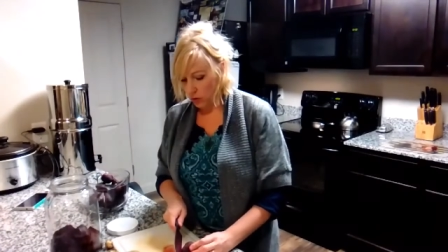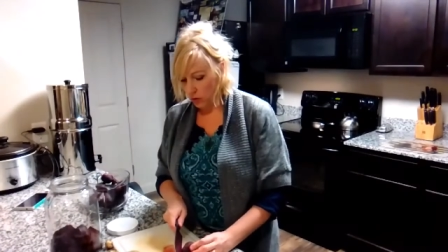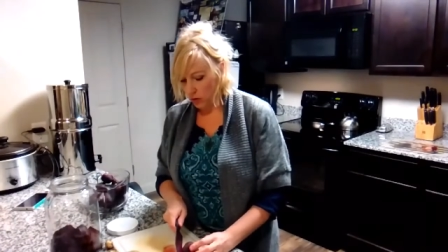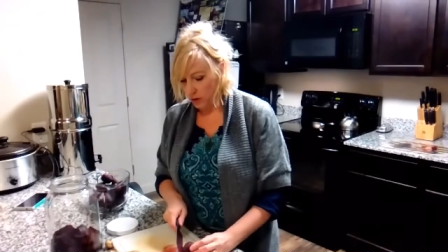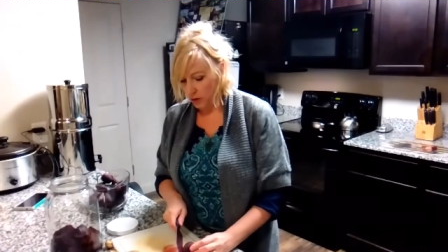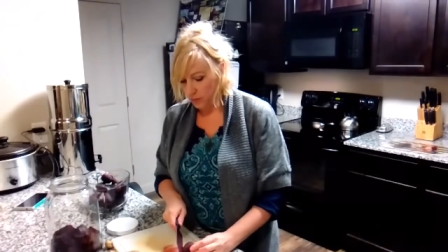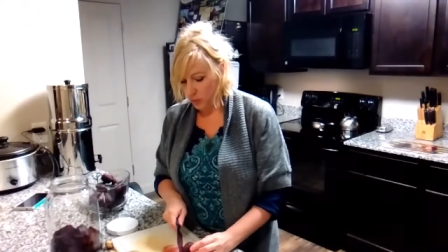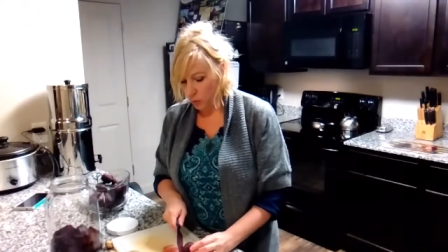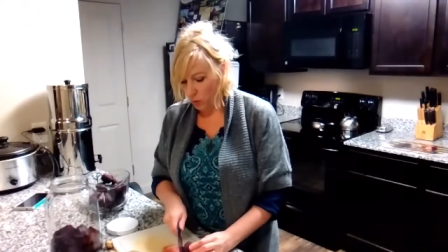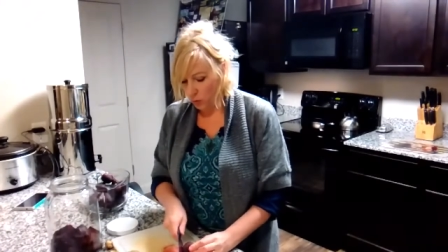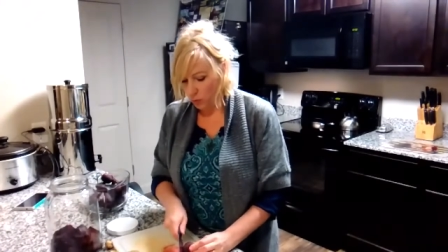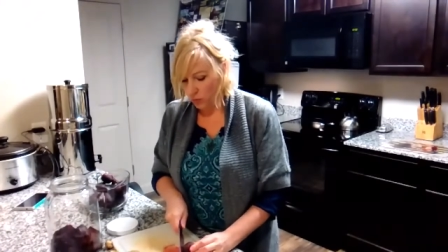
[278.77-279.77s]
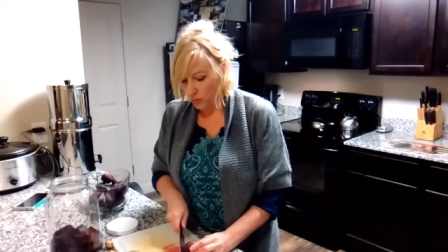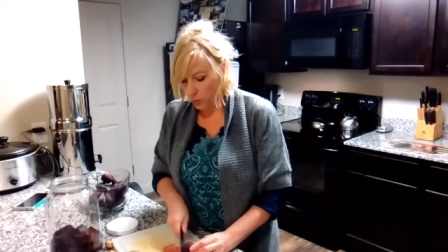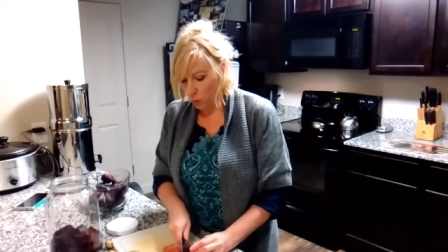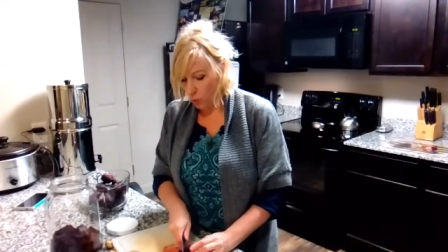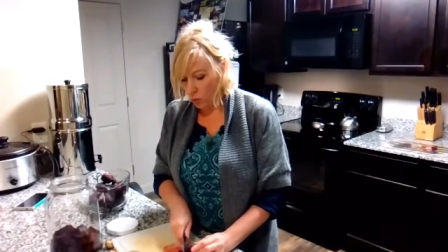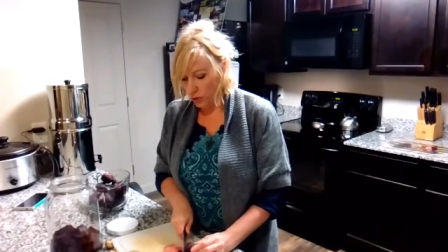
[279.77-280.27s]

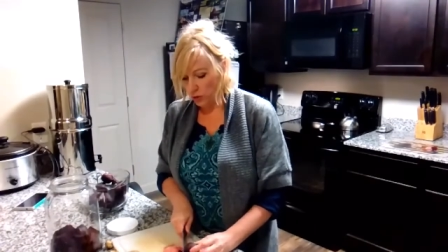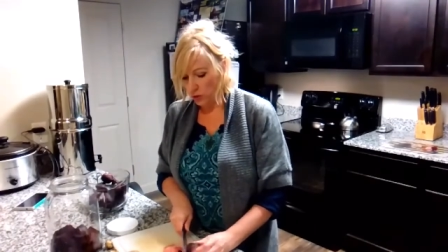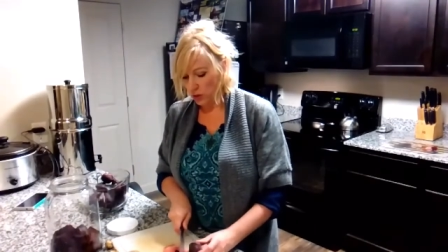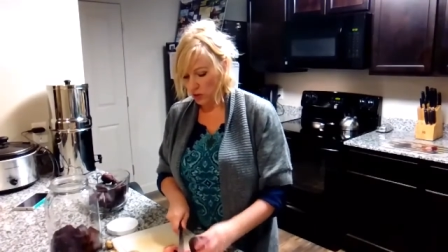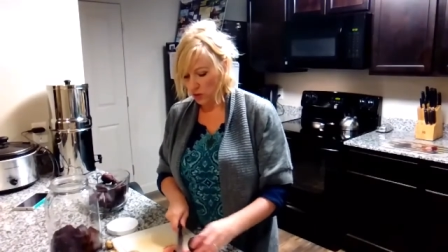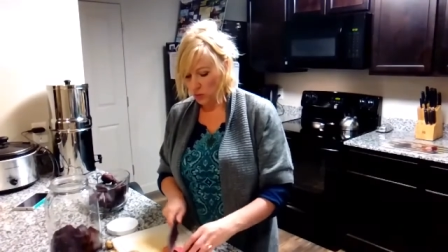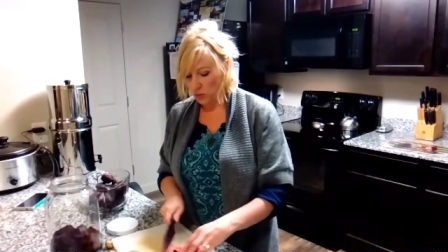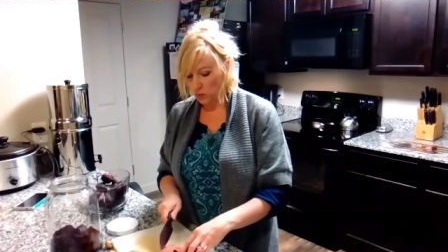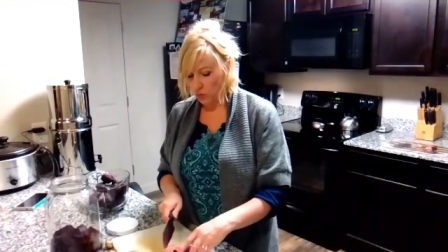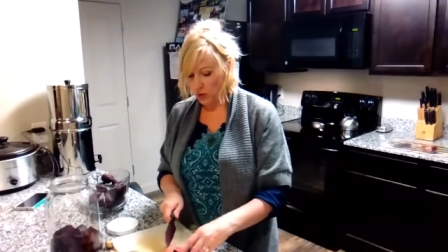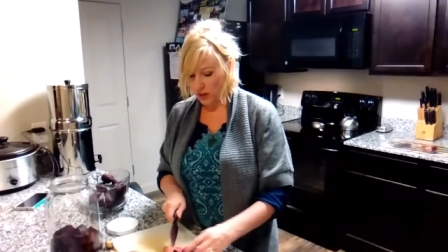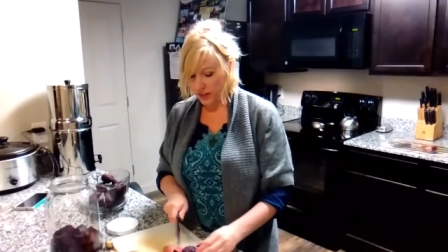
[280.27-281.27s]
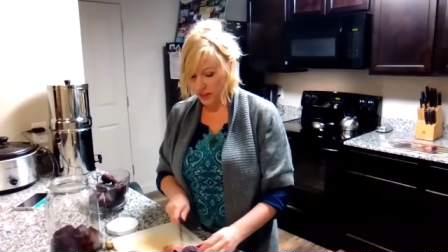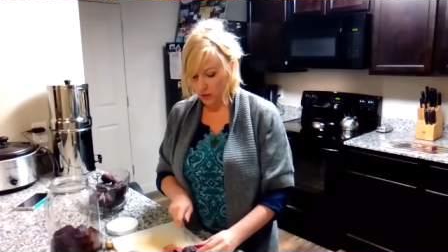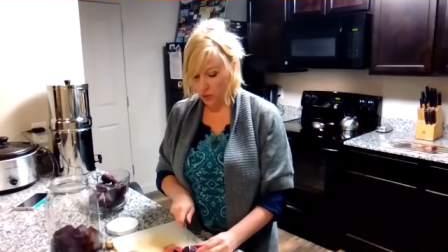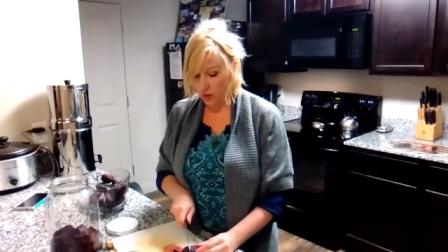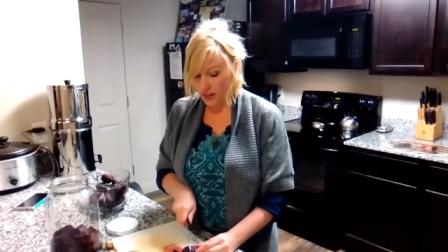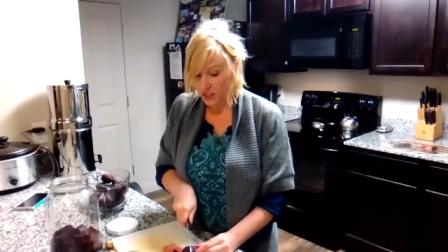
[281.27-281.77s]
or you can use rye
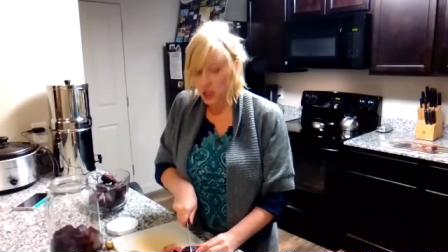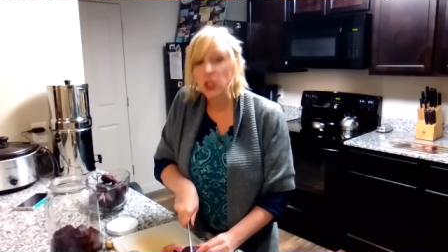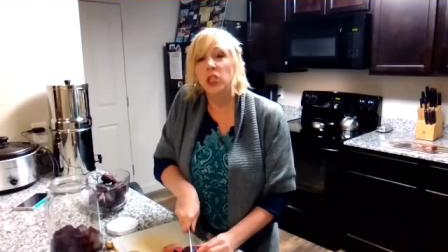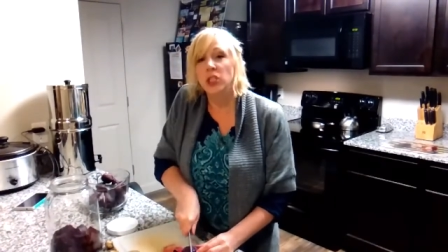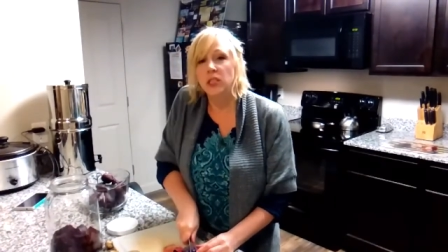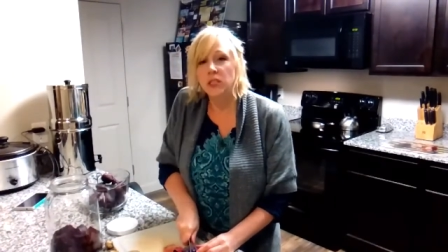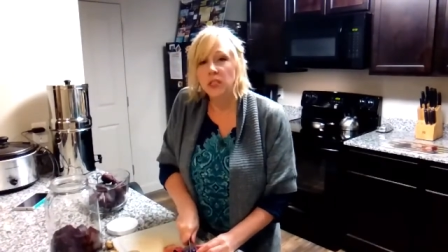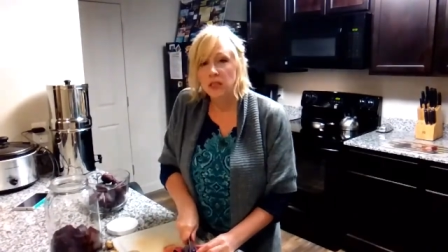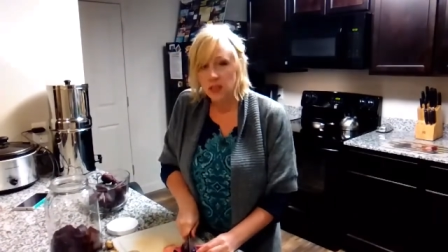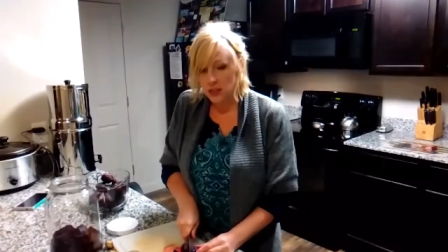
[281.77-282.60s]
crackers,